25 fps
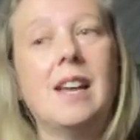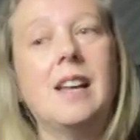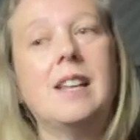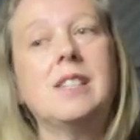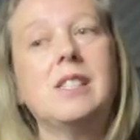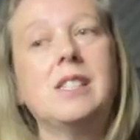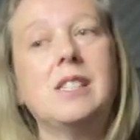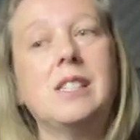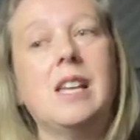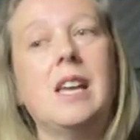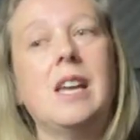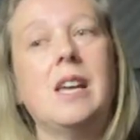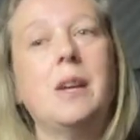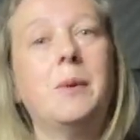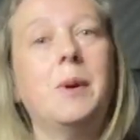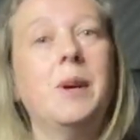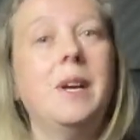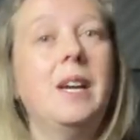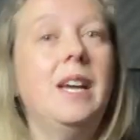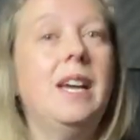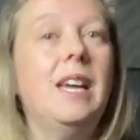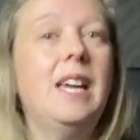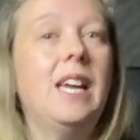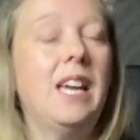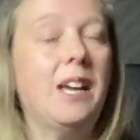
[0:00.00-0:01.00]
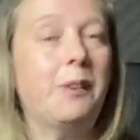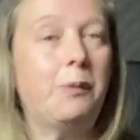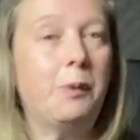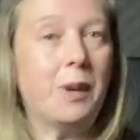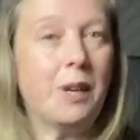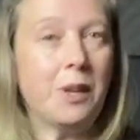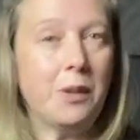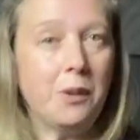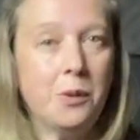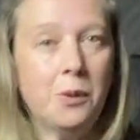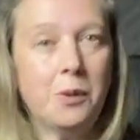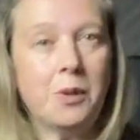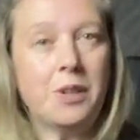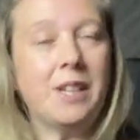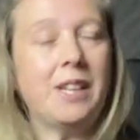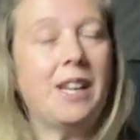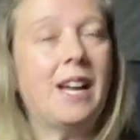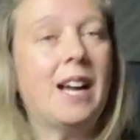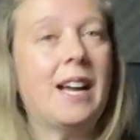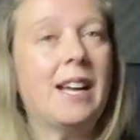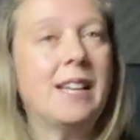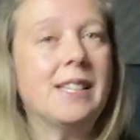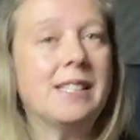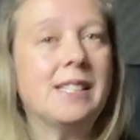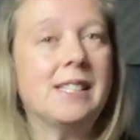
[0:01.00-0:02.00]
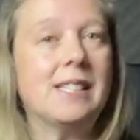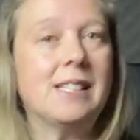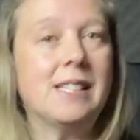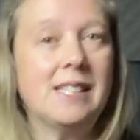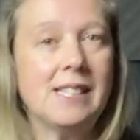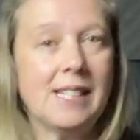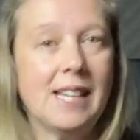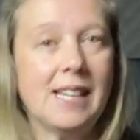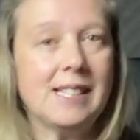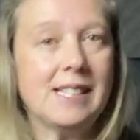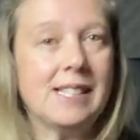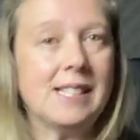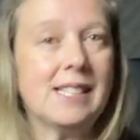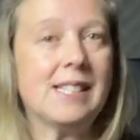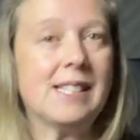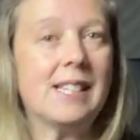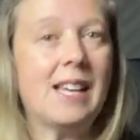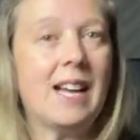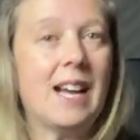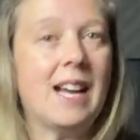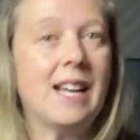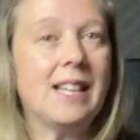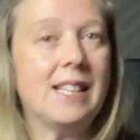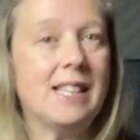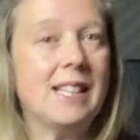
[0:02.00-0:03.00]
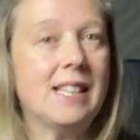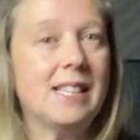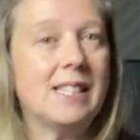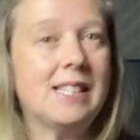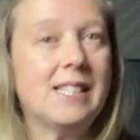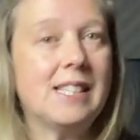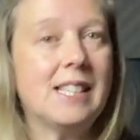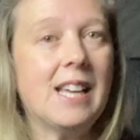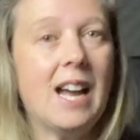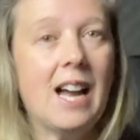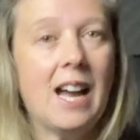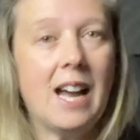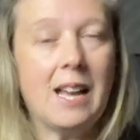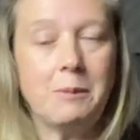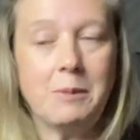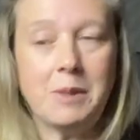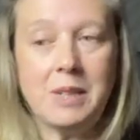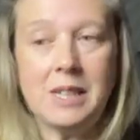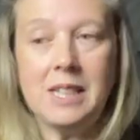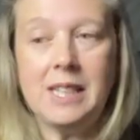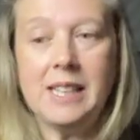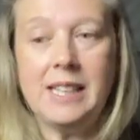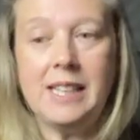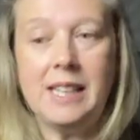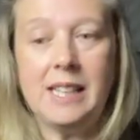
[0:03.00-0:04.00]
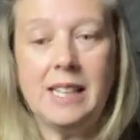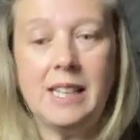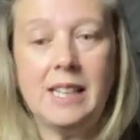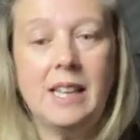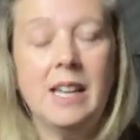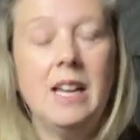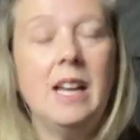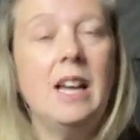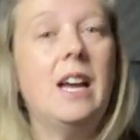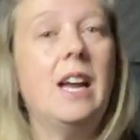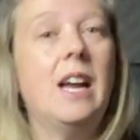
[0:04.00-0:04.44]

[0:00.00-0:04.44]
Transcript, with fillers: And so, if we can organise to set aside this time clear,